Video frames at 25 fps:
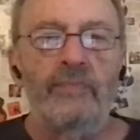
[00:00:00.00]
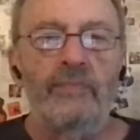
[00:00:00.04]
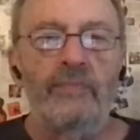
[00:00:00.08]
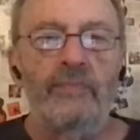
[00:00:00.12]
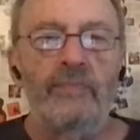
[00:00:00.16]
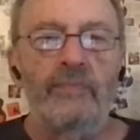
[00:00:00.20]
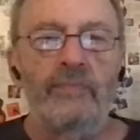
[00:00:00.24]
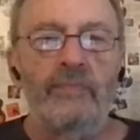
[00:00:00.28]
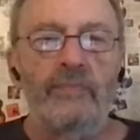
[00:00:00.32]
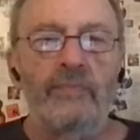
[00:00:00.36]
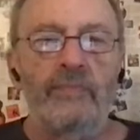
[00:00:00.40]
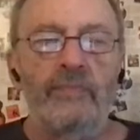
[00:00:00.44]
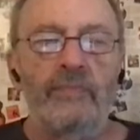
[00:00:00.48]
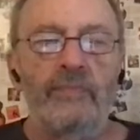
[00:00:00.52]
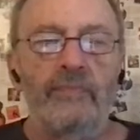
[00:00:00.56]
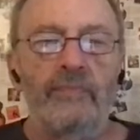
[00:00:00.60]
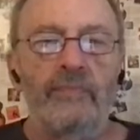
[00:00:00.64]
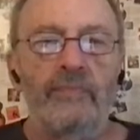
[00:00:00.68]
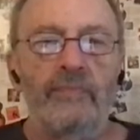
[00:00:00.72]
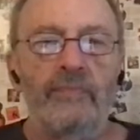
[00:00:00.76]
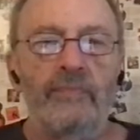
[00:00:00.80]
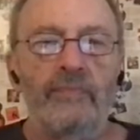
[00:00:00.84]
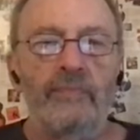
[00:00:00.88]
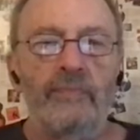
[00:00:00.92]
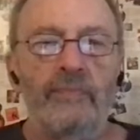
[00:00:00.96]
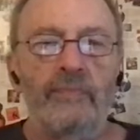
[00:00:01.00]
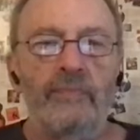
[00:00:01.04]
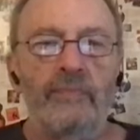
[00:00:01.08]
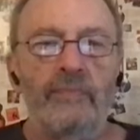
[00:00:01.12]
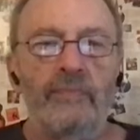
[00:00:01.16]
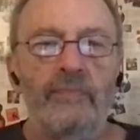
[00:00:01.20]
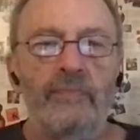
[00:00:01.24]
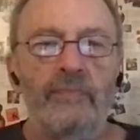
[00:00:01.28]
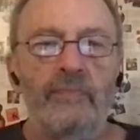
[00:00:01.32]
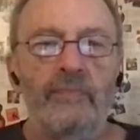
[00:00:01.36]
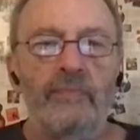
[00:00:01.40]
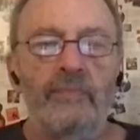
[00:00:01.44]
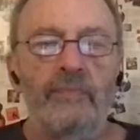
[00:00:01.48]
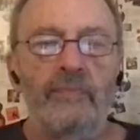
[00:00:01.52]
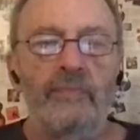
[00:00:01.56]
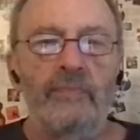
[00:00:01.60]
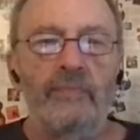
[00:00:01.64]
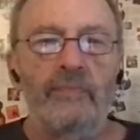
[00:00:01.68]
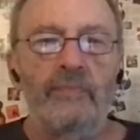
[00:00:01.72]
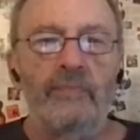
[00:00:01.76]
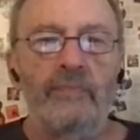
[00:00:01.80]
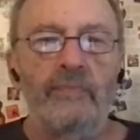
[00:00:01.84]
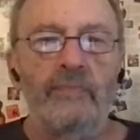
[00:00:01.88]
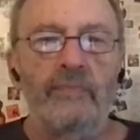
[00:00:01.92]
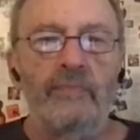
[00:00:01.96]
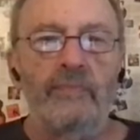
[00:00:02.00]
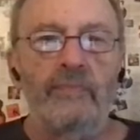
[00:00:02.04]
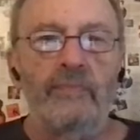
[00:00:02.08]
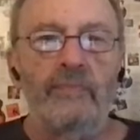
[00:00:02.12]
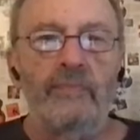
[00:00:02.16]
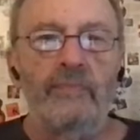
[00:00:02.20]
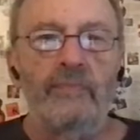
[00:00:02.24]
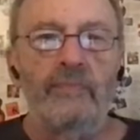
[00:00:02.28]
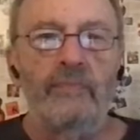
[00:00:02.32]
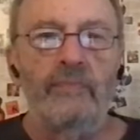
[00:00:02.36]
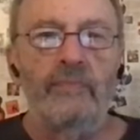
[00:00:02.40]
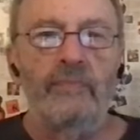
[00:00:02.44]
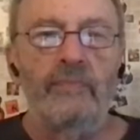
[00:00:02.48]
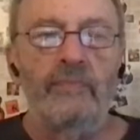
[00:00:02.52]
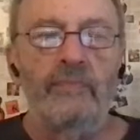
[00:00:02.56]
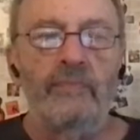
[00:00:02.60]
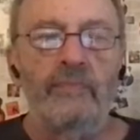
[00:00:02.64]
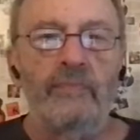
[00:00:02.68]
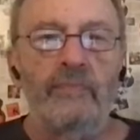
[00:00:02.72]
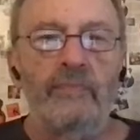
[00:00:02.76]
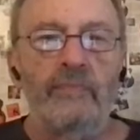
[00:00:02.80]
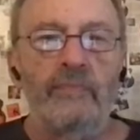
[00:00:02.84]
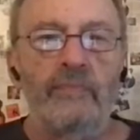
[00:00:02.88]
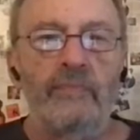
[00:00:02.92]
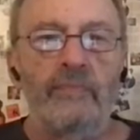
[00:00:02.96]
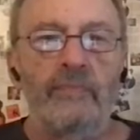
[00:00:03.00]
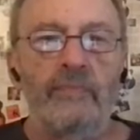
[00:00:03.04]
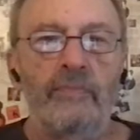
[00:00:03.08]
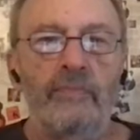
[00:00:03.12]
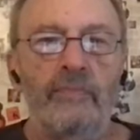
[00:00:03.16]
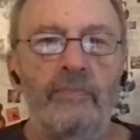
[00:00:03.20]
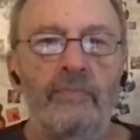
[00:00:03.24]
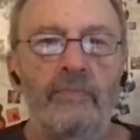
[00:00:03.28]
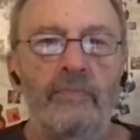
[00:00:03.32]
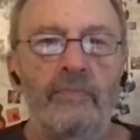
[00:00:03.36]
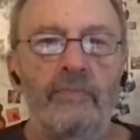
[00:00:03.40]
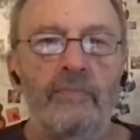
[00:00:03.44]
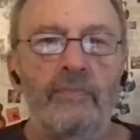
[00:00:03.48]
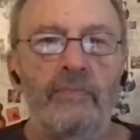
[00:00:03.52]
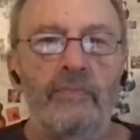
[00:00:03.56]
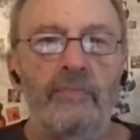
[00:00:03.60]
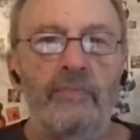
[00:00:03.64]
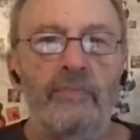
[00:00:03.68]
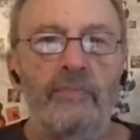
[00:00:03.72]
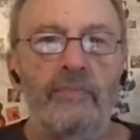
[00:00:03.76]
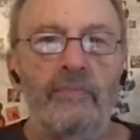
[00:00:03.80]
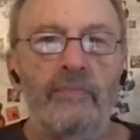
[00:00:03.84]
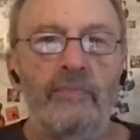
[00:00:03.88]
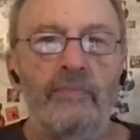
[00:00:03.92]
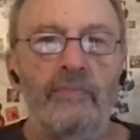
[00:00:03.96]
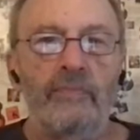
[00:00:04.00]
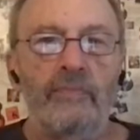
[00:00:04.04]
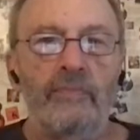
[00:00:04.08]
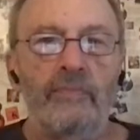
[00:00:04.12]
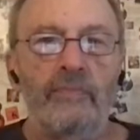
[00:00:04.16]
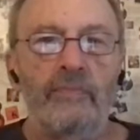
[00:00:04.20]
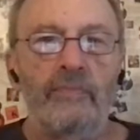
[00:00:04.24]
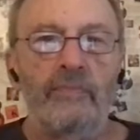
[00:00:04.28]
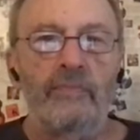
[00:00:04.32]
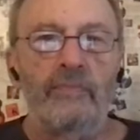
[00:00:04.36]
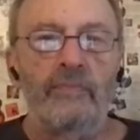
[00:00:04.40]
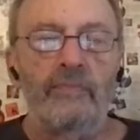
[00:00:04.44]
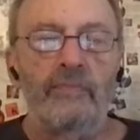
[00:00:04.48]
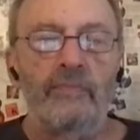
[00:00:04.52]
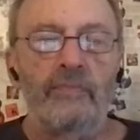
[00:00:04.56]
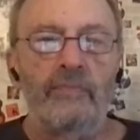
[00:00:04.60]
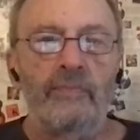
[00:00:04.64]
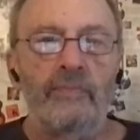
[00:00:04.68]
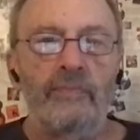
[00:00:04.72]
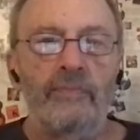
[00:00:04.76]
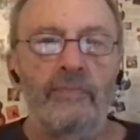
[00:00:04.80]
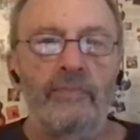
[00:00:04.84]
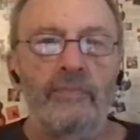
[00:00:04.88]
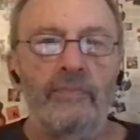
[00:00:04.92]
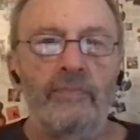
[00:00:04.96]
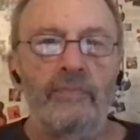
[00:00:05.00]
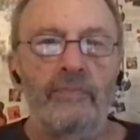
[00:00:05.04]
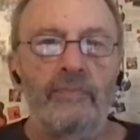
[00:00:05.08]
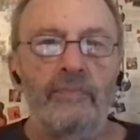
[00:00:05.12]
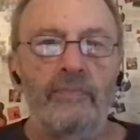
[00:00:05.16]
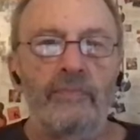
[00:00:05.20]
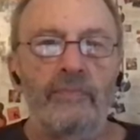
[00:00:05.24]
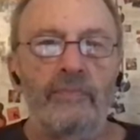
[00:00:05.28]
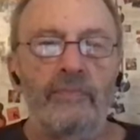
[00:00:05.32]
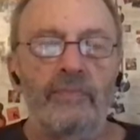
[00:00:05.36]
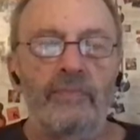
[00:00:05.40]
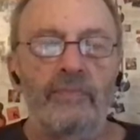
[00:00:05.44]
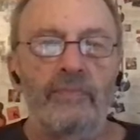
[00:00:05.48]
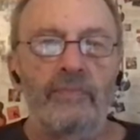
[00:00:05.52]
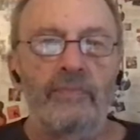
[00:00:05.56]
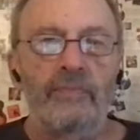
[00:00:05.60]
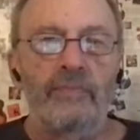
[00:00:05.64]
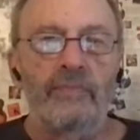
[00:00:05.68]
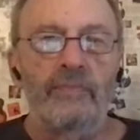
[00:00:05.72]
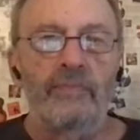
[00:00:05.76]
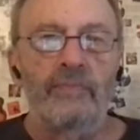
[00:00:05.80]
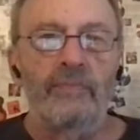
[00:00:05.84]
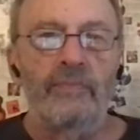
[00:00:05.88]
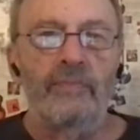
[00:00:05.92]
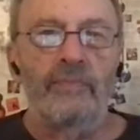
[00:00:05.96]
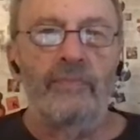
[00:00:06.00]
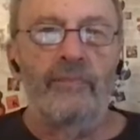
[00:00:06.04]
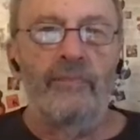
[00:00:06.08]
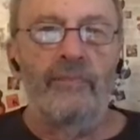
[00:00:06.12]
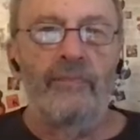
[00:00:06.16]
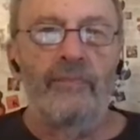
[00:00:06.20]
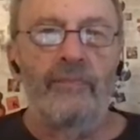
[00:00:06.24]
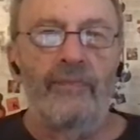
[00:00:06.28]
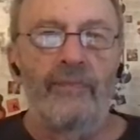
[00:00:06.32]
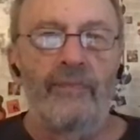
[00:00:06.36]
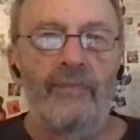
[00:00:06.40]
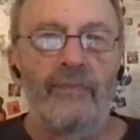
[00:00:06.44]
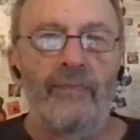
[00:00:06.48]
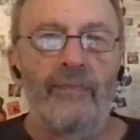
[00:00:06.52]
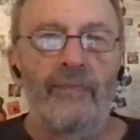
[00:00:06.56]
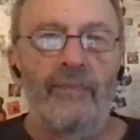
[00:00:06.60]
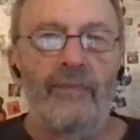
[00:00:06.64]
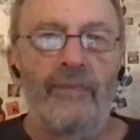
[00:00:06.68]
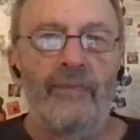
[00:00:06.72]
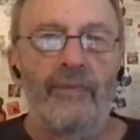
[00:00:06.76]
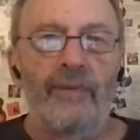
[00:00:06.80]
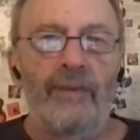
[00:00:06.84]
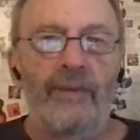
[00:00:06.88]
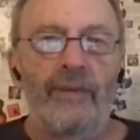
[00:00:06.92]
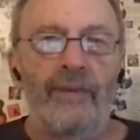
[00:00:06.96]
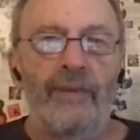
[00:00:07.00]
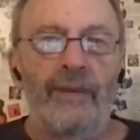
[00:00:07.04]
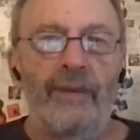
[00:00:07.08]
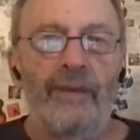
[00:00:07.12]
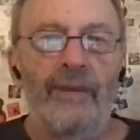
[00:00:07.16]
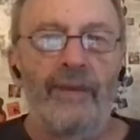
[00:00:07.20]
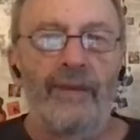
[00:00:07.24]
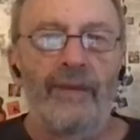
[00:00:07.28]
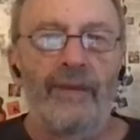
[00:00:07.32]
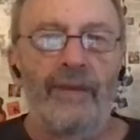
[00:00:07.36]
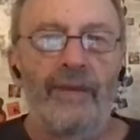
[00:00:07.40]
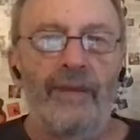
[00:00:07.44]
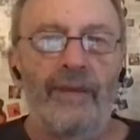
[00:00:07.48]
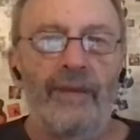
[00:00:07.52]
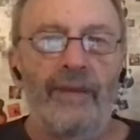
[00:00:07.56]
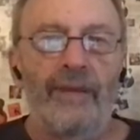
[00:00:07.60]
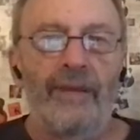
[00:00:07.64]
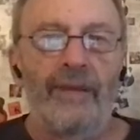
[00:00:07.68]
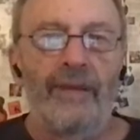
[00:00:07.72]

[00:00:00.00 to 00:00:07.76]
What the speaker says: (not speaking)